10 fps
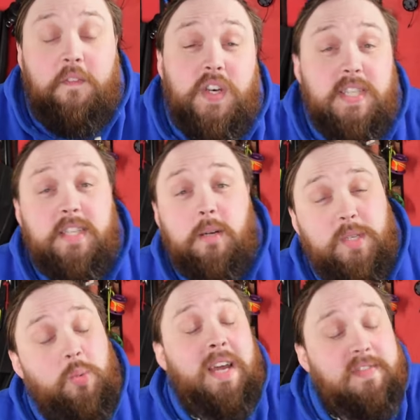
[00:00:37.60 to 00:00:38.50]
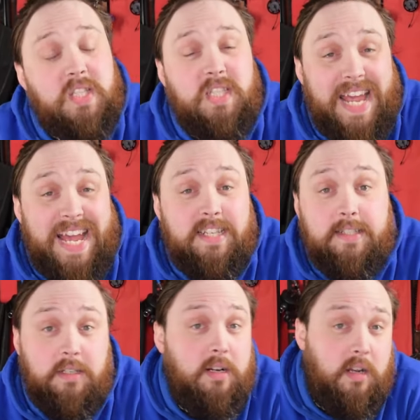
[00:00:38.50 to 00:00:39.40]
First up, you have
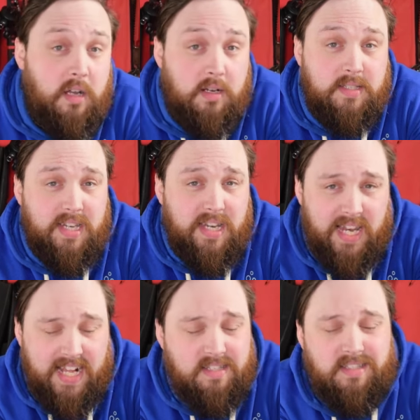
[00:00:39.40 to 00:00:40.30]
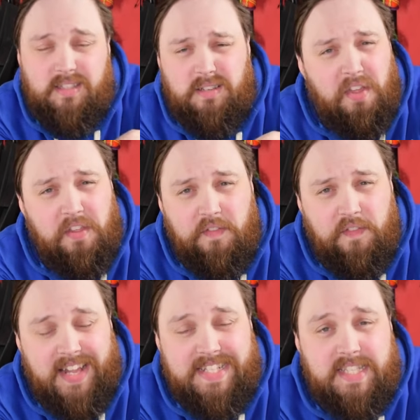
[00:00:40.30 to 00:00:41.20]
standard glass lenses. Nothing
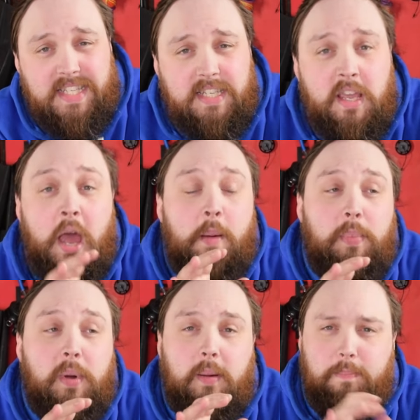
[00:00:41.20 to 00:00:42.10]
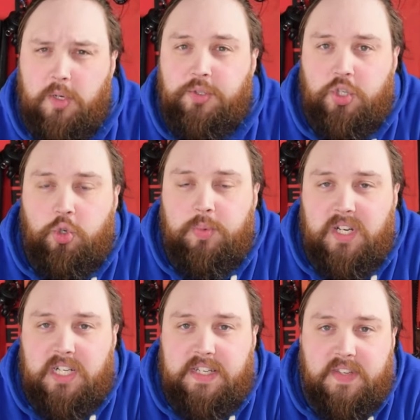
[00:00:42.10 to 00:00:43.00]
fancy, but most scuba
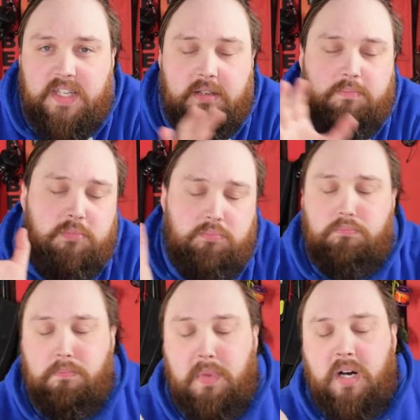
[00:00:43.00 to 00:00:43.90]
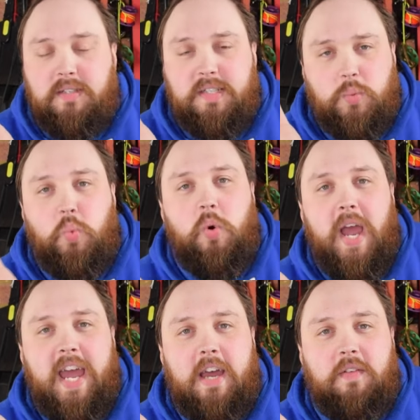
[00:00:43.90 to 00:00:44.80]
diving masks will
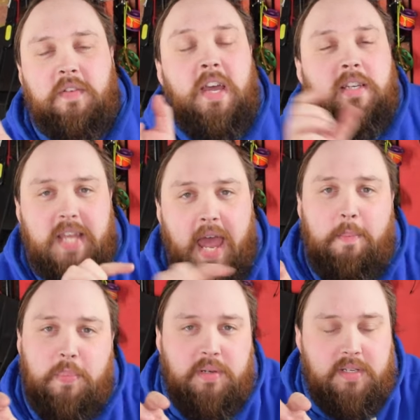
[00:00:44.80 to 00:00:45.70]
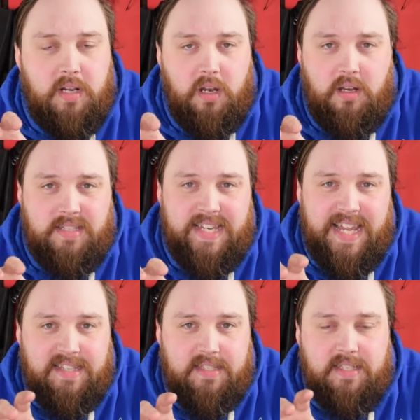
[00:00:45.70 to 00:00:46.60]
have tempered glass
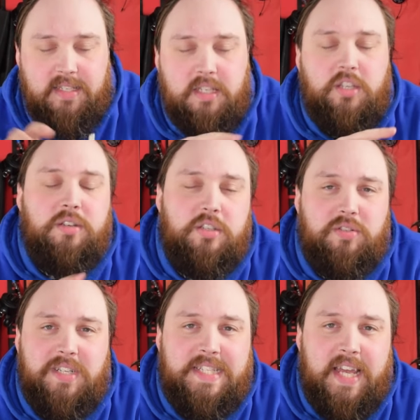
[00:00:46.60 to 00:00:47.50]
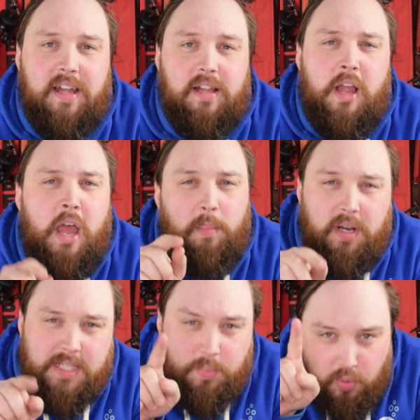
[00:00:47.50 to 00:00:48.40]
lenses. And you can usually tell by
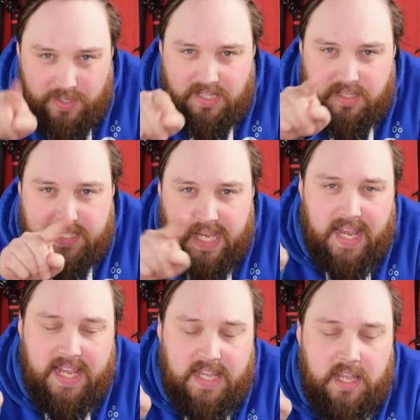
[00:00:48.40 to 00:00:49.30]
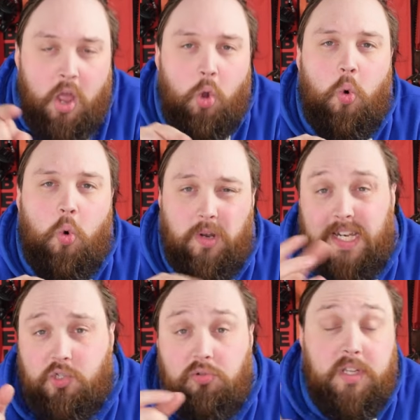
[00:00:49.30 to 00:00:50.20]
a small little T, or
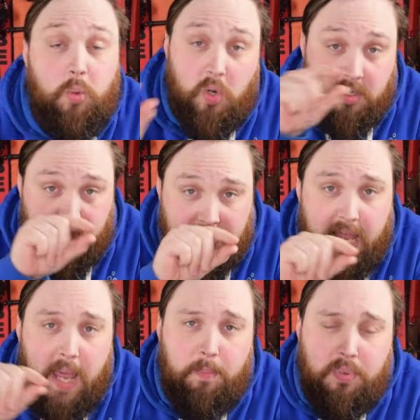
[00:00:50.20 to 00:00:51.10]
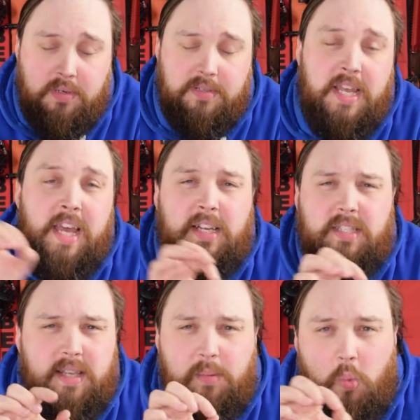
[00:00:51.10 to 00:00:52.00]
literally the word tempered,
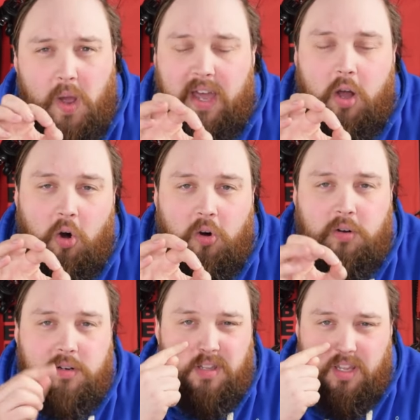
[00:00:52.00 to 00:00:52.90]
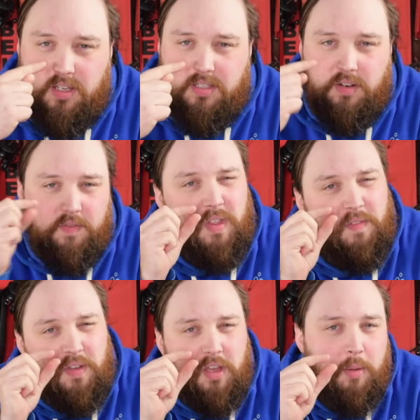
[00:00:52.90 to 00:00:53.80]
somewhere on the sort of
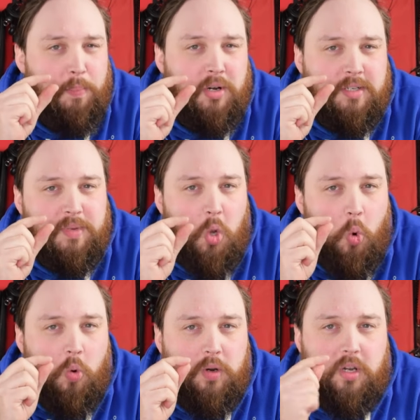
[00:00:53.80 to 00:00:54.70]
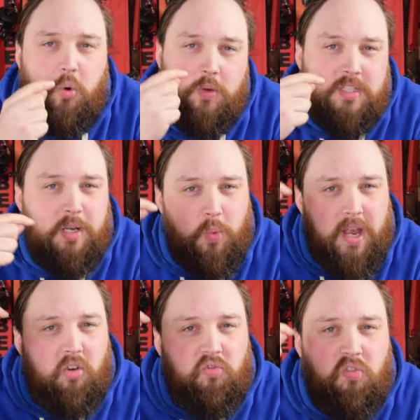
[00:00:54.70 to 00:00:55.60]
the bottom corner or
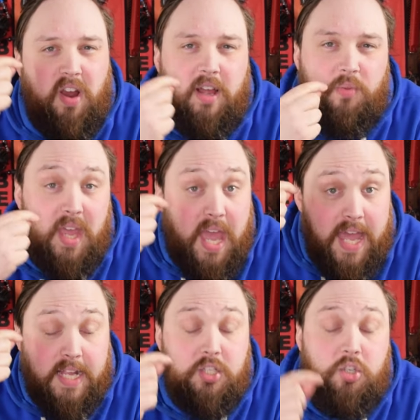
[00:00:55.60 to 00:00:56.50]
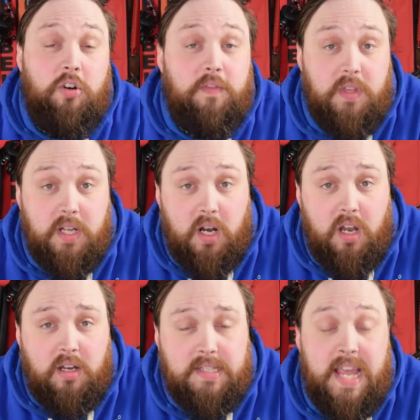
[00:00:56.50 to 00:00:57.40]
somewhere around the edge of the
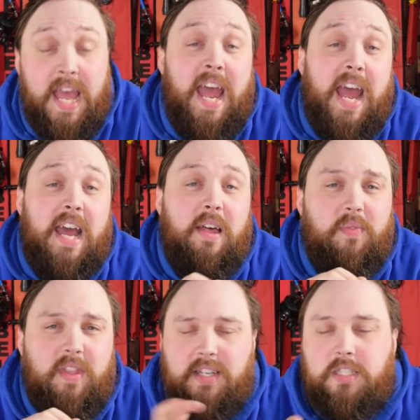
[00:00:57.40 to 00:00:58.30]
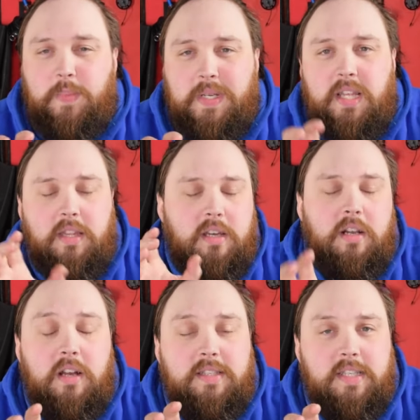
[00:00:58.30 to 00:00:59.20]
glass. And that just means that the
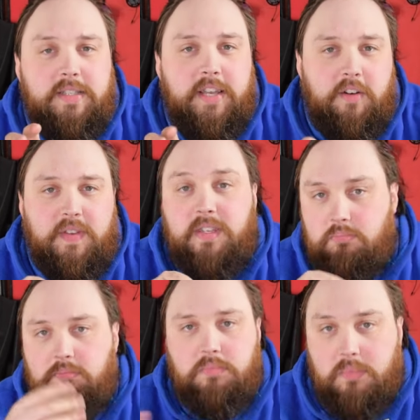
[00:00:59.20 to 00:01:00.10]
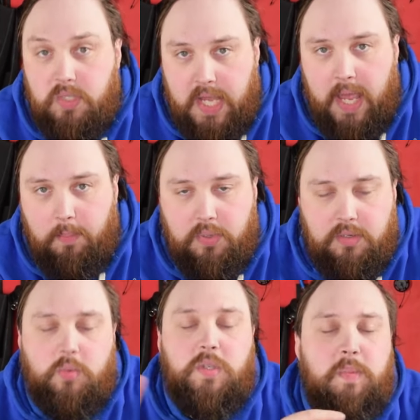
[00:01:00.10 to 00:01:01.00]
glass itself is
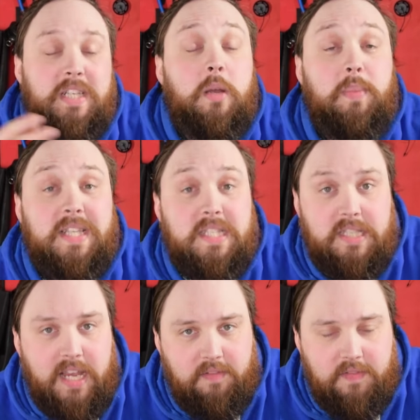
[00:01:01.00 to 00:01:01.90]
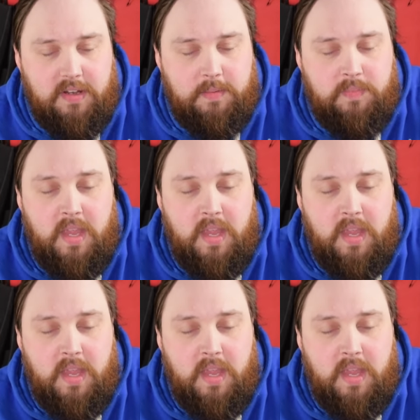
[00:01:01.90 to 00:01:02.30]
tempered, which makes it a bit safer.